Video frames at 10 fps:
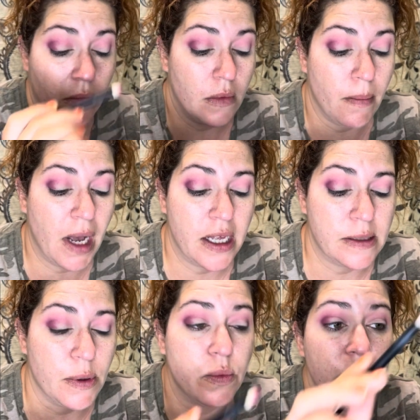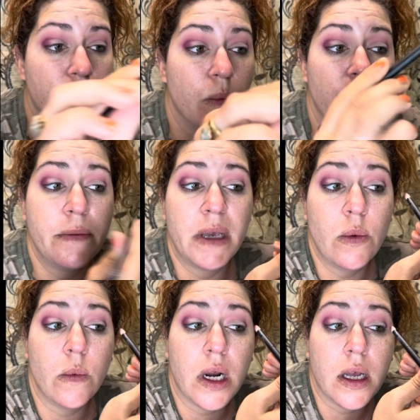my husband was with me
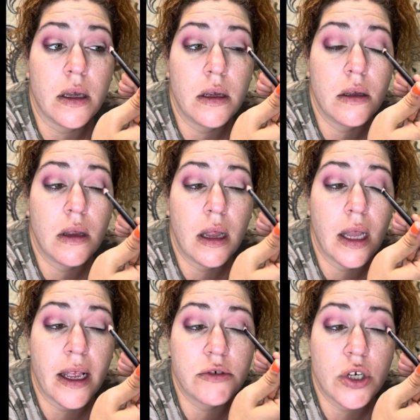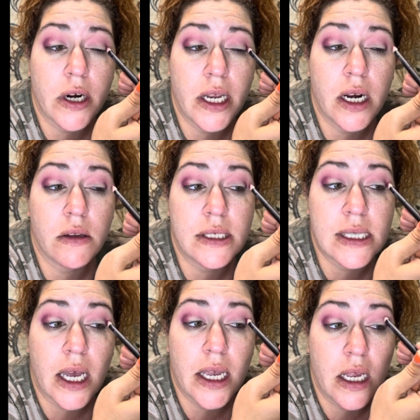when I like I was trying to get on the
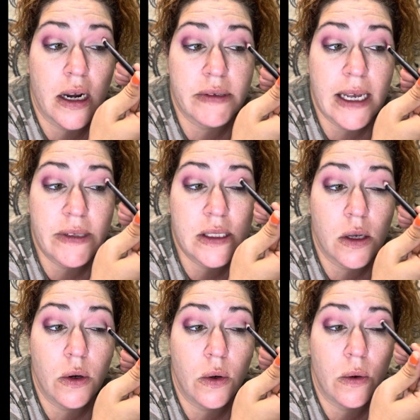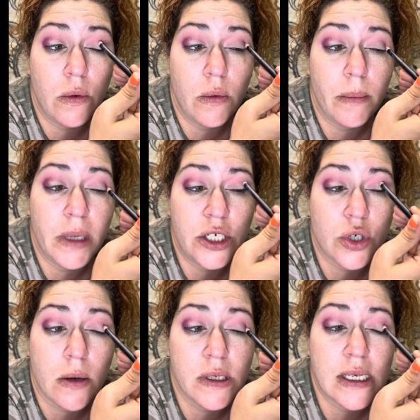site and I was having so many
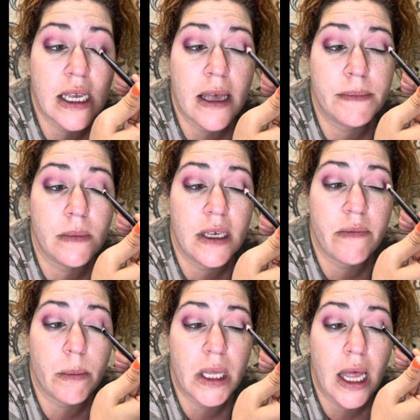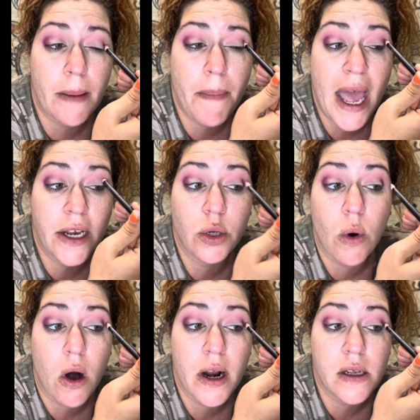troubles. It kept giving me like bad
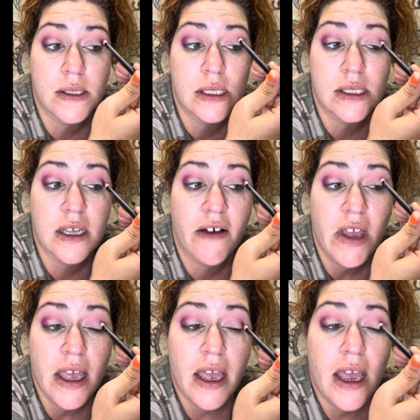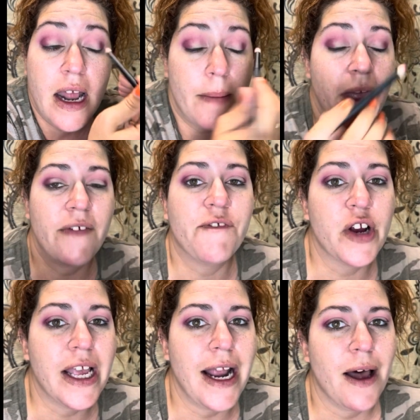URLs and stuff. And I'm like
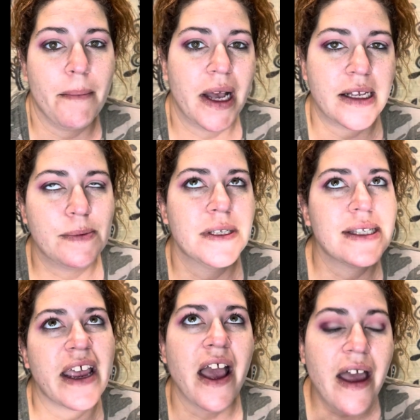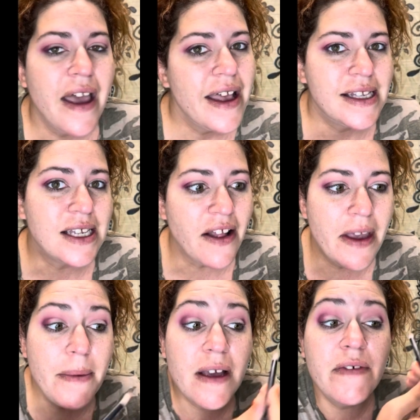freaking out. And my husband's like, it's not
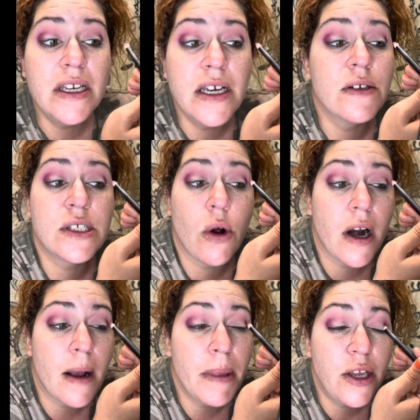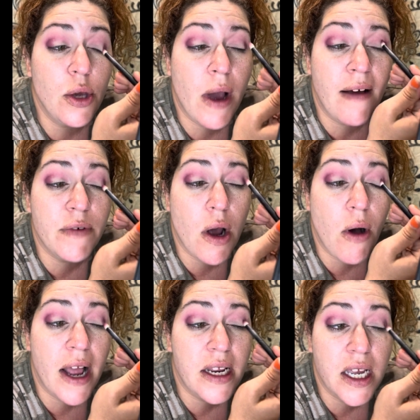that big of a deal, Star." And I'm like, you have no
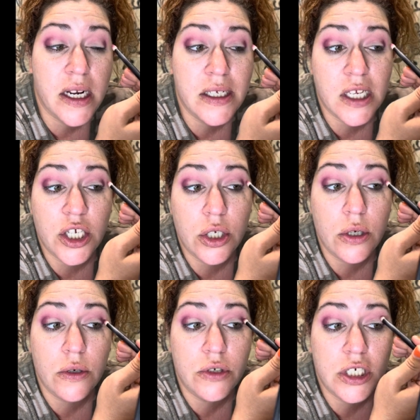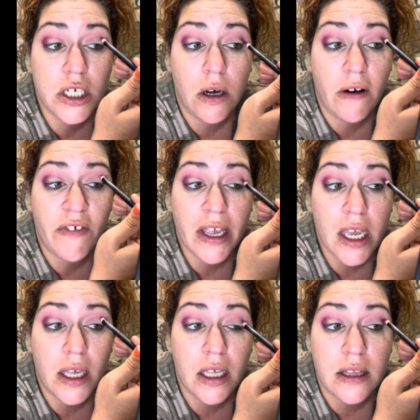idea. It is a huge deal if I
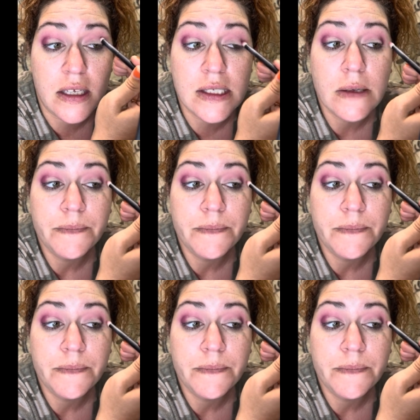can't get this.